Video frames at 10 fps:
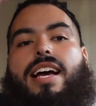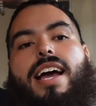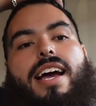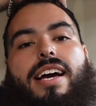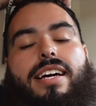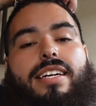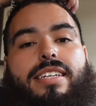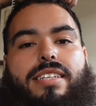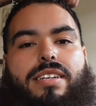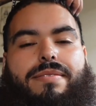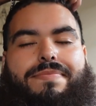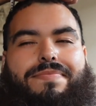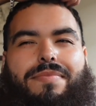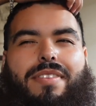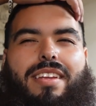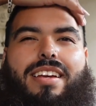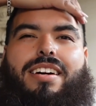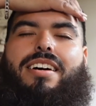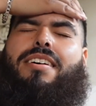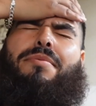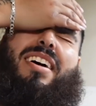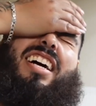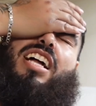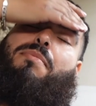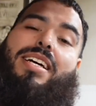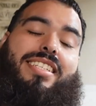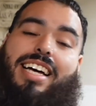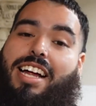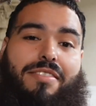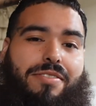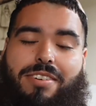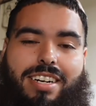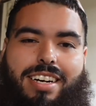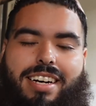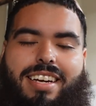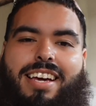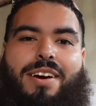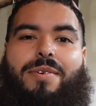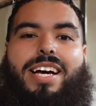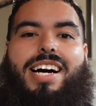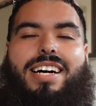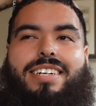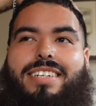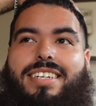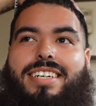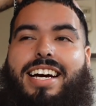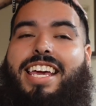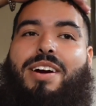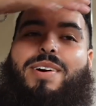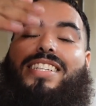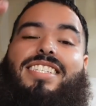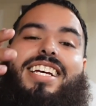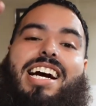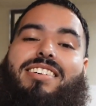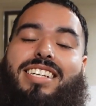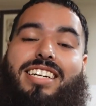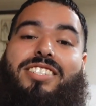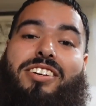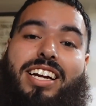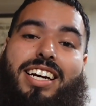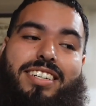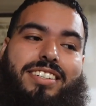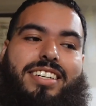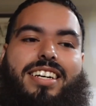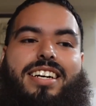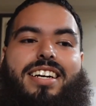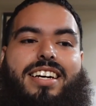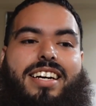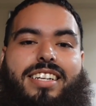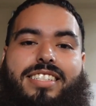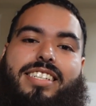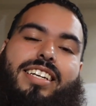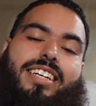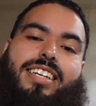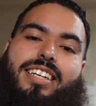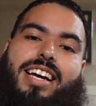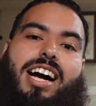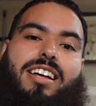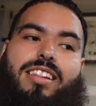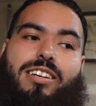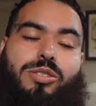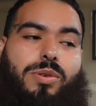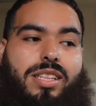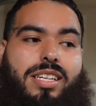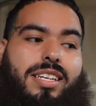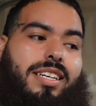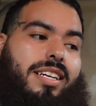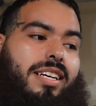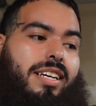And oh my god, I'm excited for it. I can't wait to see how it's gonna turn out and see how it looks with it.